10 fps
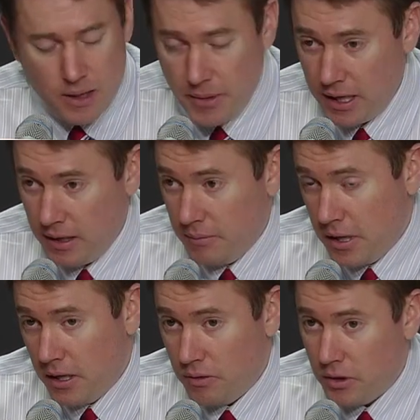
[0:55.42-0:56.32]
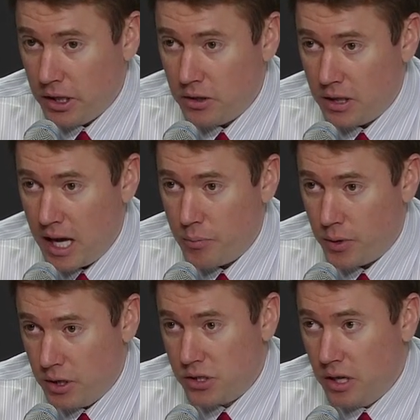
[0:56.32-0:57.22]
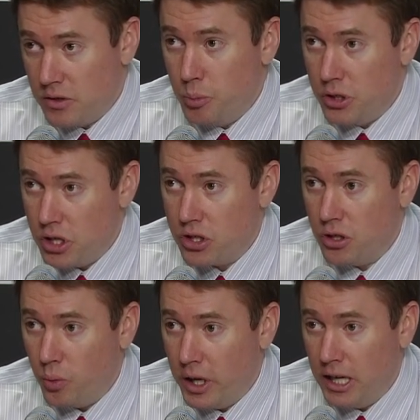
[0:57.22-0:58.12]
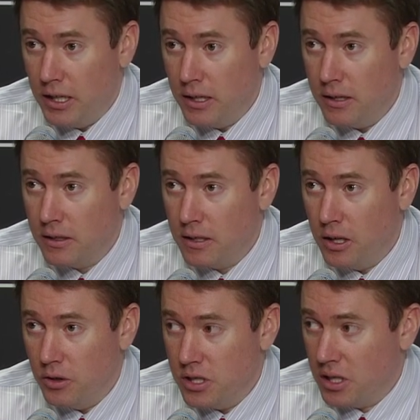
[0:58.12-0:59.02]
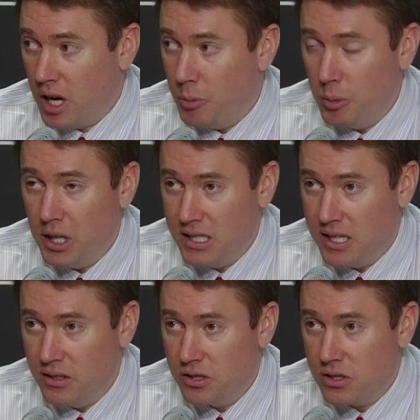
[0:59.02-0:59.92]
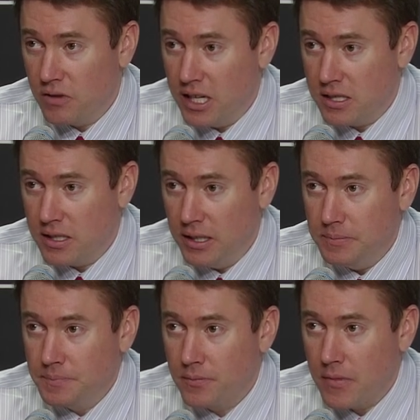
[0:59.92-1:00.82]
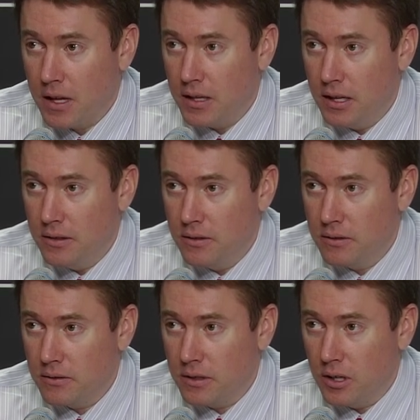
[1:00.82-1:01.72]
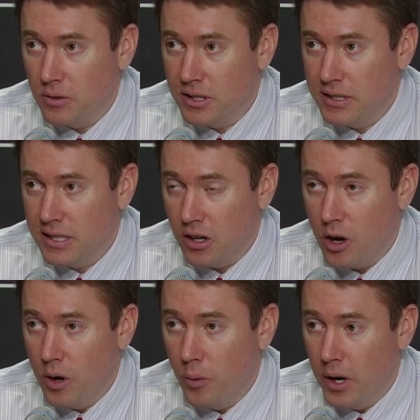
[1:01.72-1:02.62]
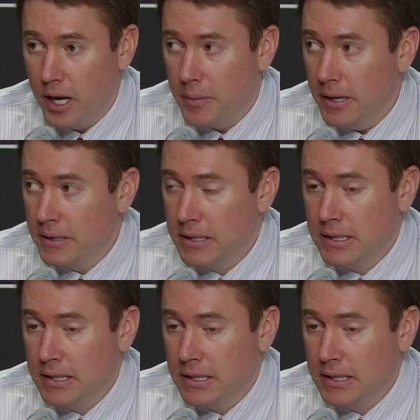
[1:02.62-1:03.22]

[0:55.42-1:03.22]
made it a really good game, put ourselves in position to win, and you know, just a couple plays down the stretch that you know, didn't go our way, but